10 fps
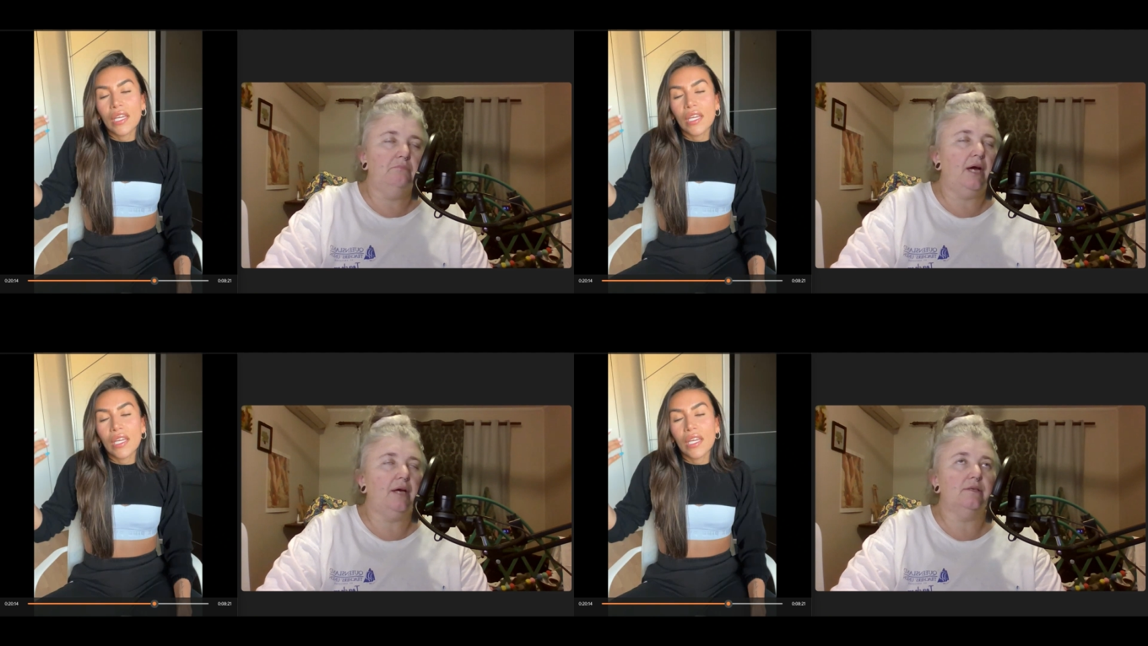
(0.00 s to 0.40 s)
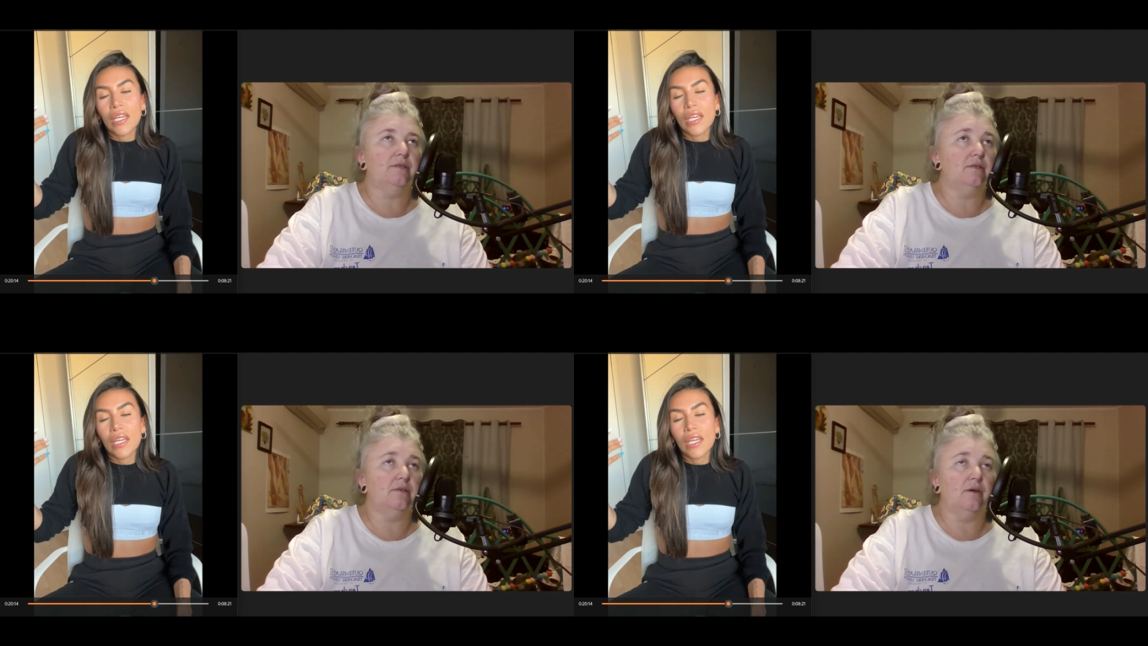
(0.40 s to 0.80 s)

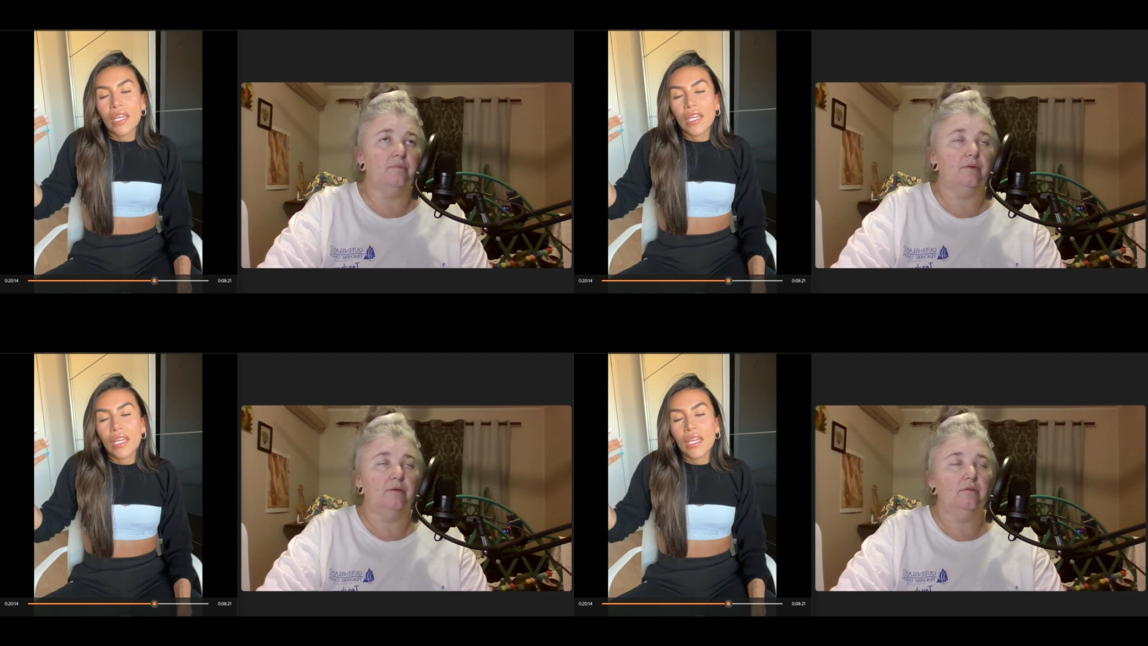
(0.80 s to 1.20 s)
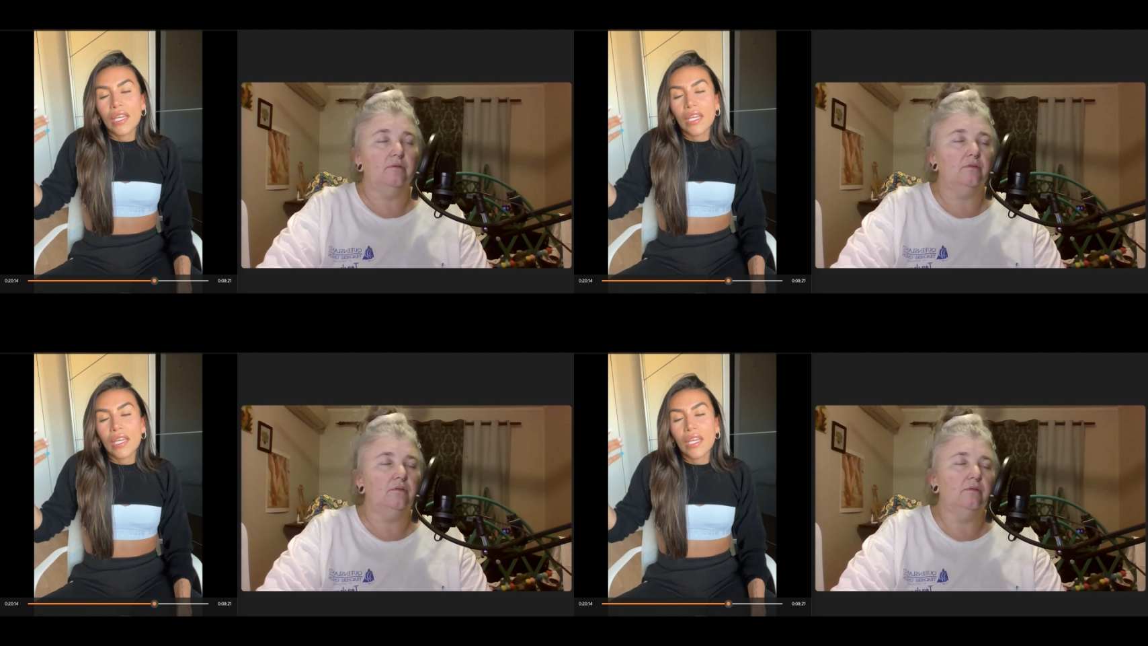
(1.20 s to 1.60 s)
Speaker 1: Macca's is open,
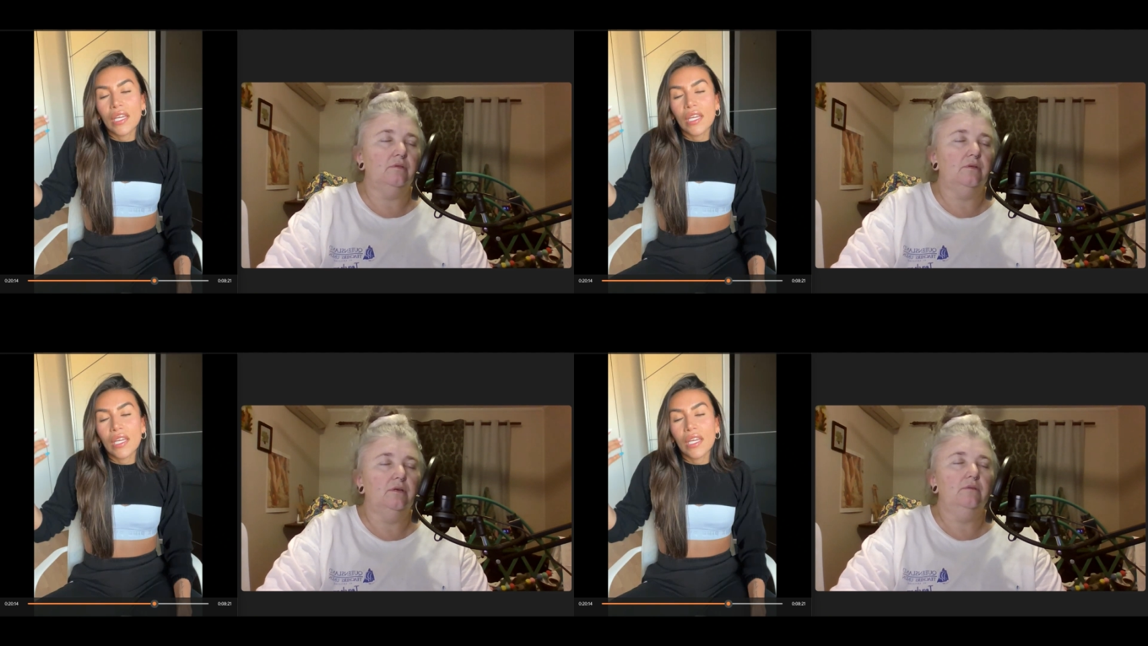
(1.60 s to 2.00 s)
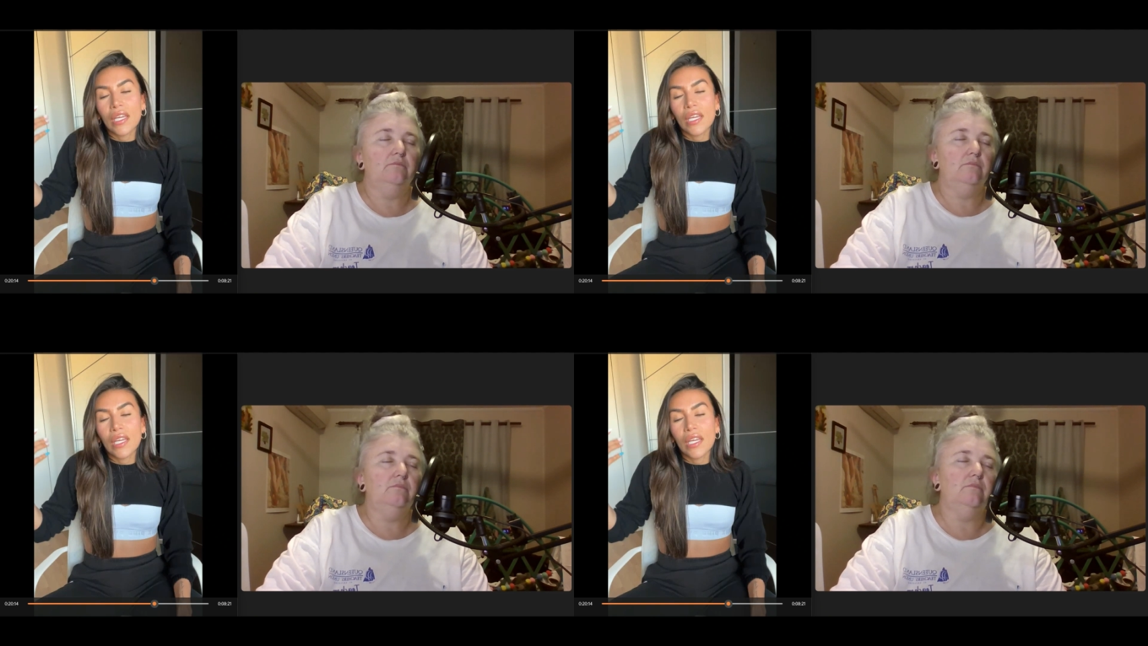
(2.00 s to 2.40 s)
or,
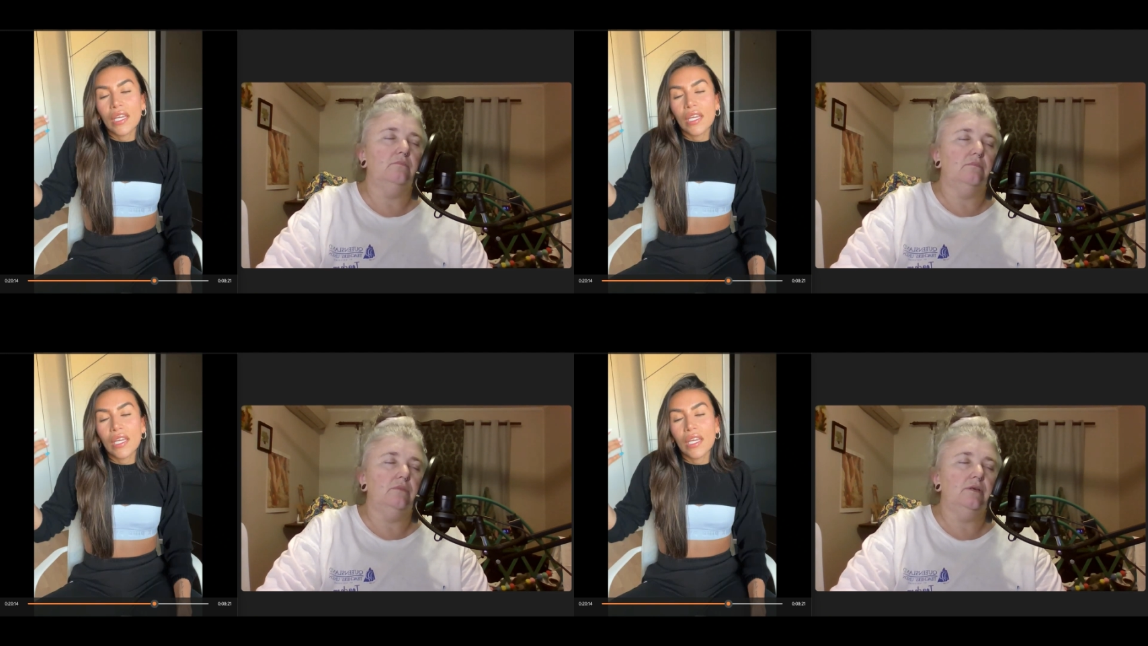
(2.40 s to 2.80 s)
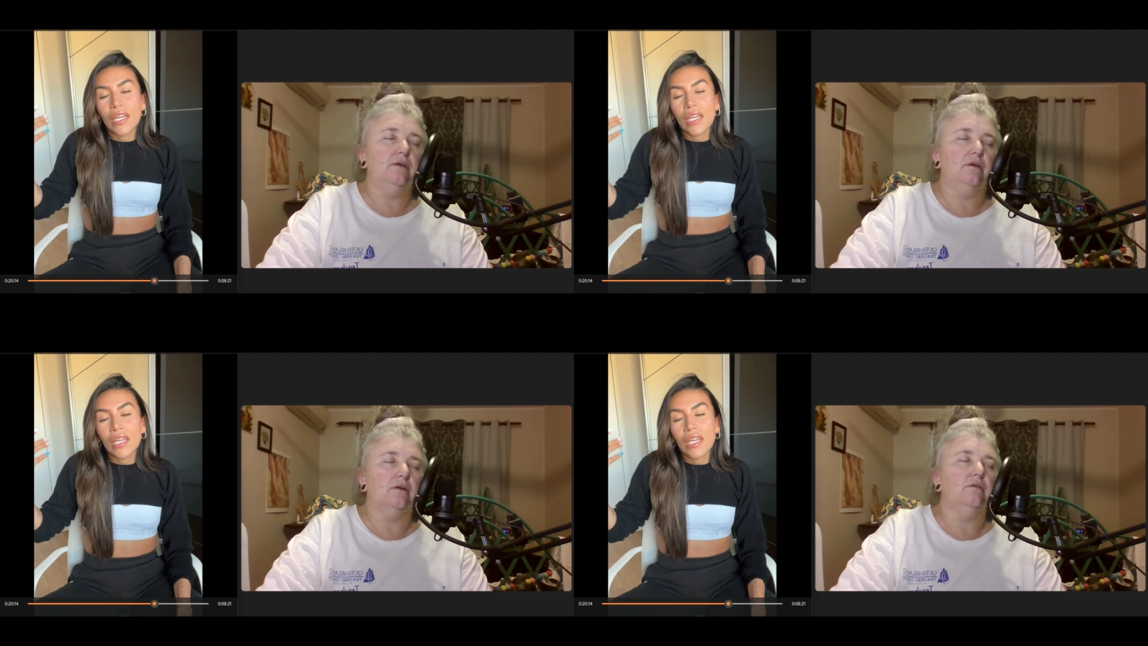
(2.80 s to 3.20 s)
hmm,
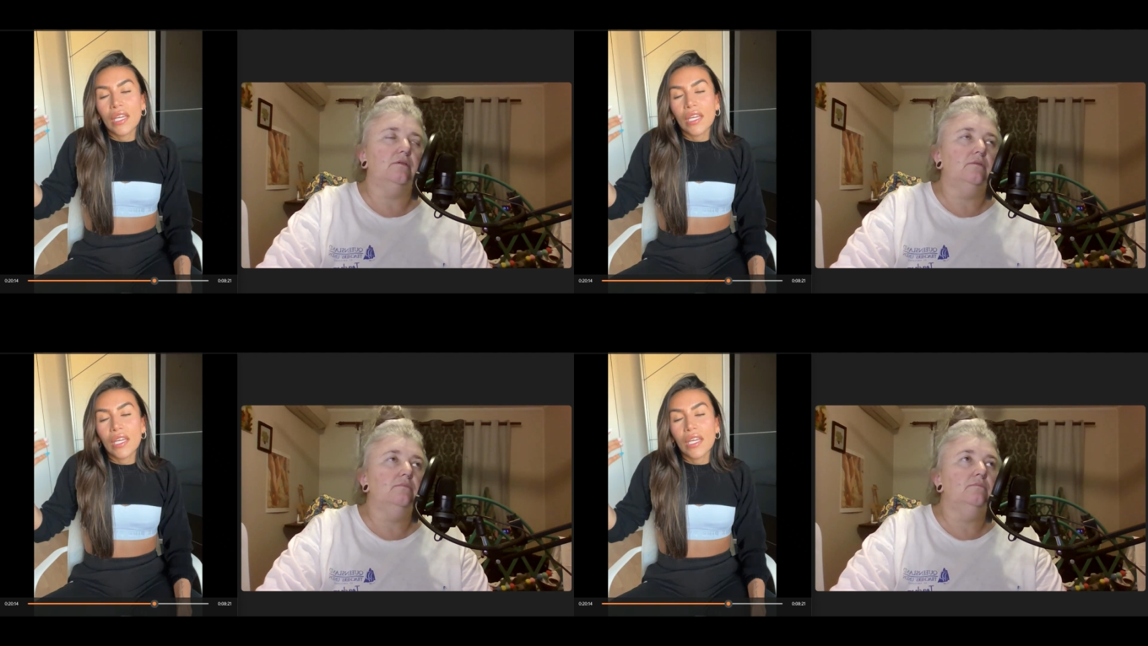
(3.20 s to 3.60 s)
yeah.